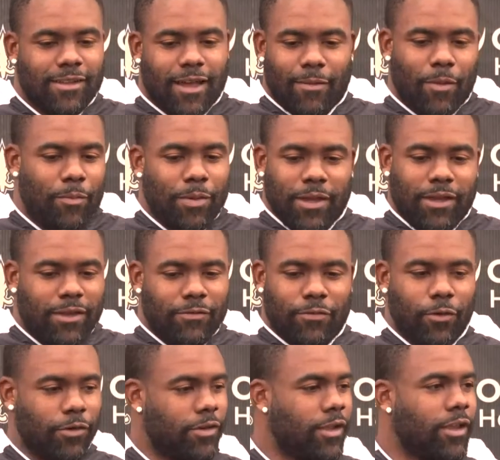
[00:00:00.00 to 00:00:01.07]
I'm gonna be in
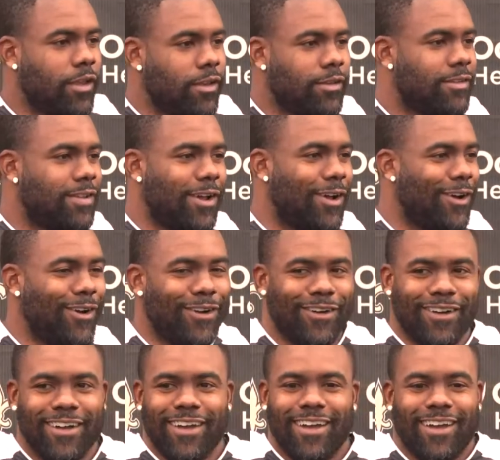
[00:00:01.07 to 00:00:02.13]
fourteen. So,
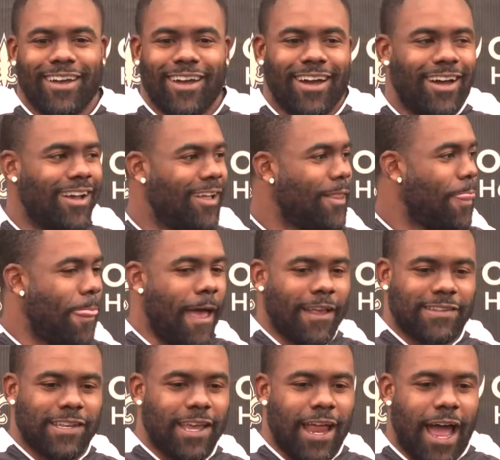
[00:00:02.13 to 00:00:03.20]
so you and Alvin were doing. I
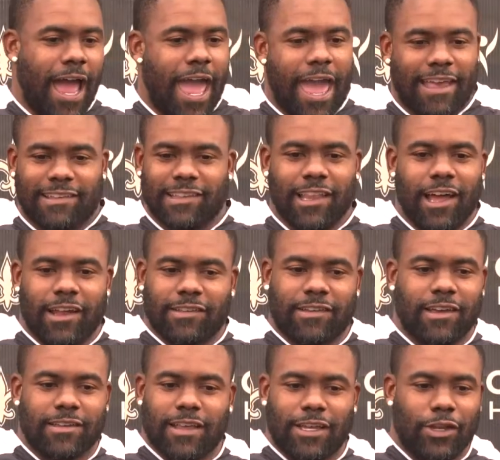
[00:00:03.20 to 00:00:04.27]
said I asked Lutz
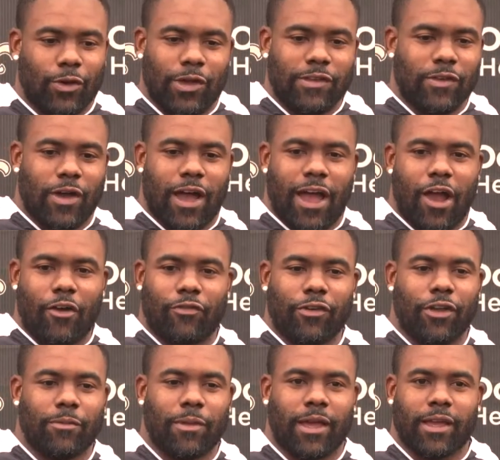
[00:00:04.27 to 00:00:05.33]
because I know he's on I R for
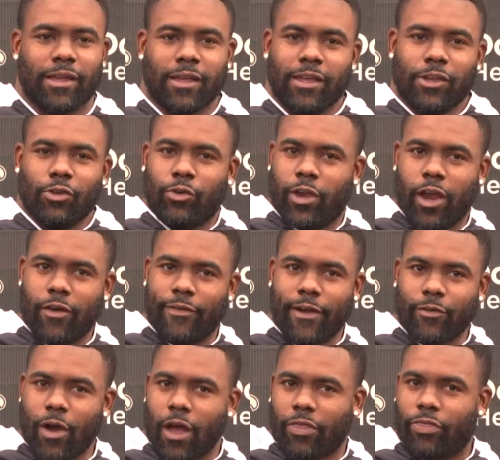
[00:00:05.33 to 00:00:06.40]
the year. I'm like, you care if I
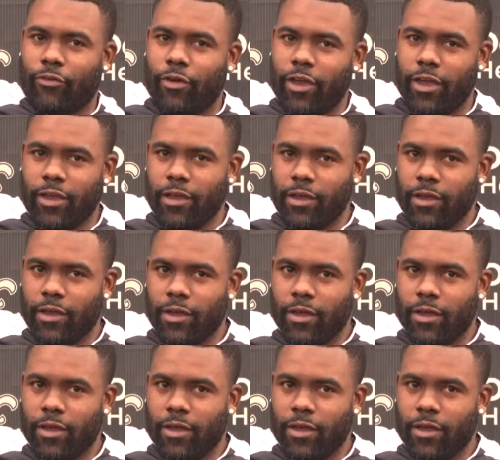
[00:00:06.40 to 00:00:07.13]
rock three?